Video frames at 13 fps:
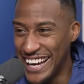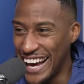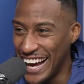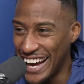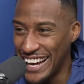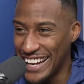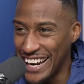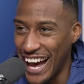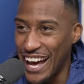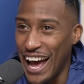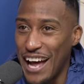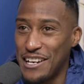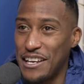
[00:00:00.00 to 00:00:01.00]
Yeah. Wallah.
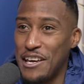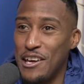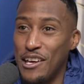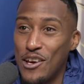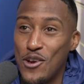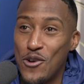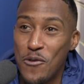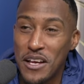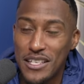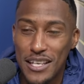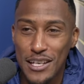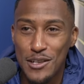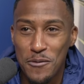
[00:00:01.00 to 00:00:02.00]
Like, and he always
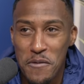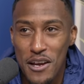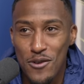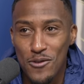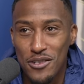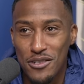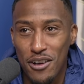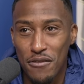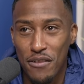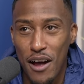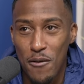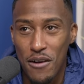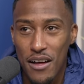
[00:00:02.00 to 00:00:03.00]
says to me little stuff
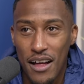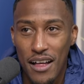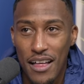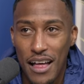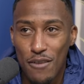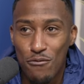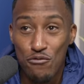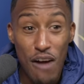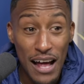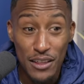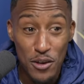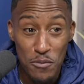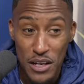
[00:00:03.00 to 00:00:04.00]
like,
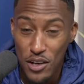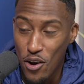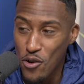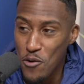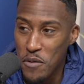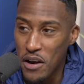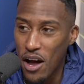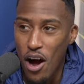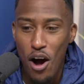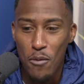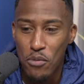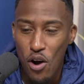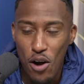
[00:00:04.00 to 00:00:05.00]
randomly though, he'll be like,
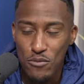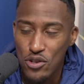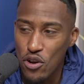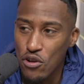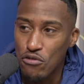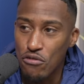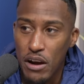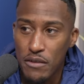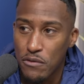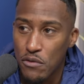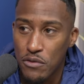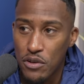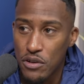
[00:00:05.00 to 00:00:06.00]
oh bro, I'm so
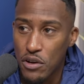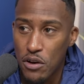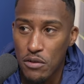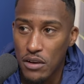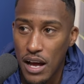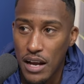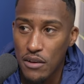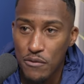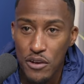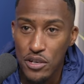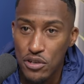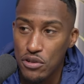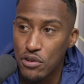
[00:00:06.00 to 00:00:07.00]
grateful for you, know, like the
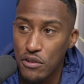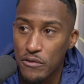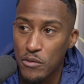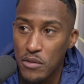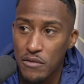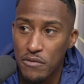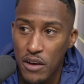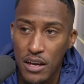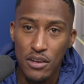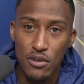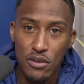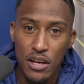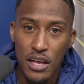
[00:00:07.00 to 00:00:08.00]
things you do for me.
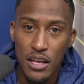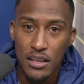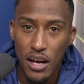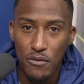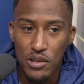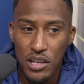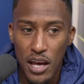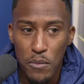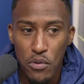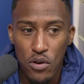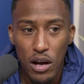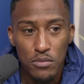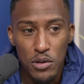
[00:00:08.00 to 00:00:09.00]
Thank you. The other day he
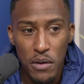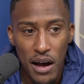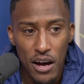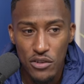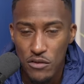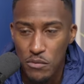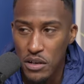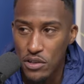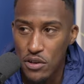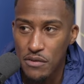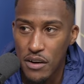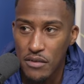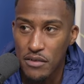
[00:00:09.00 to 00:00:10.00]
pulled up to my house with my
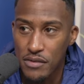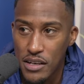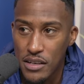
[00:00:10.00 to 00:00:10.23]
two favorite